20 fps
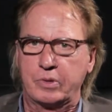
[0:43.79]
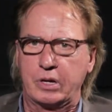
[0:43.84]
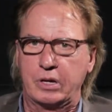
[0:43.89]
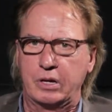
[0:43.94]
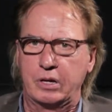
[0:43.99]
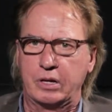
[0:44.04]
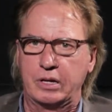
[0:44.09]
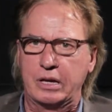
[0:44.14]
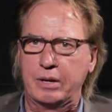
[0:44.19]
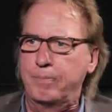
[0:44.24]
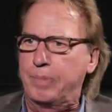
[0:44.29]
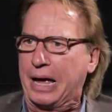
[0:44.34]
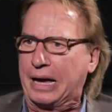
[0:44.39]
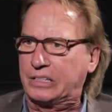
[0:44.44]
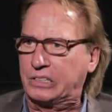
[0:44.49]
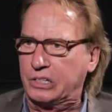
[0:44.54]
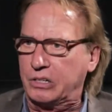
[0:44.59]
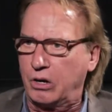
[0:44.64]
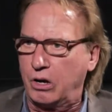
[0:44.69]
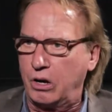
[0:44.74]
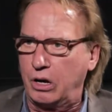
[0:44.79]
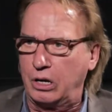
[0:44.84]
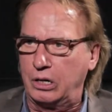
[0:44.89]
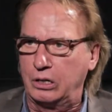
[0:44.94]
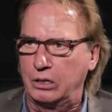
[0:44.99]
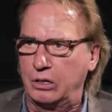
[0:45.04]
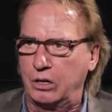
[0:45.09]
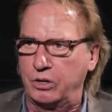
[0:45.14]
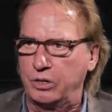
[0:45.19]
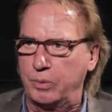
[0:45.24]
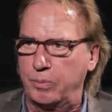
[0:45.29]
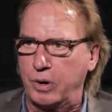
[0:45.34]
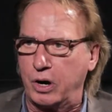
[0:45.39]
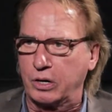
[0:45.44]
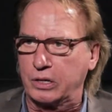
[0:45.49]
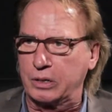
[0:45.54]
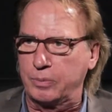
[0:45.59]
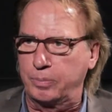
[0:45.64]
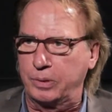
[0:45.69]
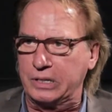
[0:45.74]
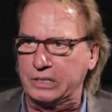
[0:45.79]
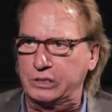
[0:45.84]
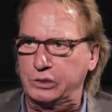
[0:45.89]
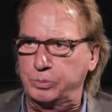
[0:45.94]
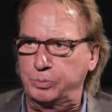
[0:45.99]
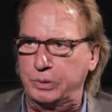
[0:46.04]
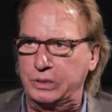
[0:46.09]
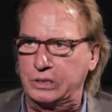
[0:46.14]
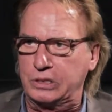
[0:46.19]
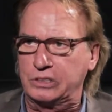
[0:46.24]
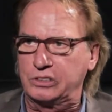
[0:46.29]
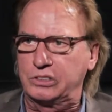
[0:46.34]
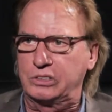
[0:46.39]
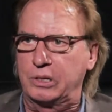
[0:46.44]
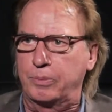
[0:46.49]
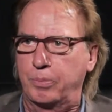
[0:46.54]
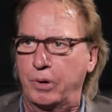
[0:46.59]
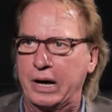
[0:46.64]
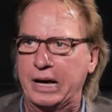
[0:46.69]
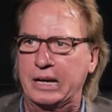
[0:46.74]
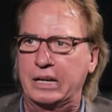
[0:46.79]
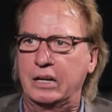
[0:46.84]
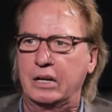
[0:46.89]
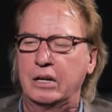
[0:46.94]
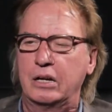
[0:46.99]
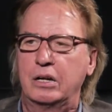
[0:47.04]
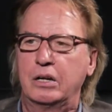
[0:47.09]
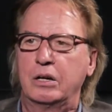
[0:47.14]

uh, impact at all on the marketplace because the brand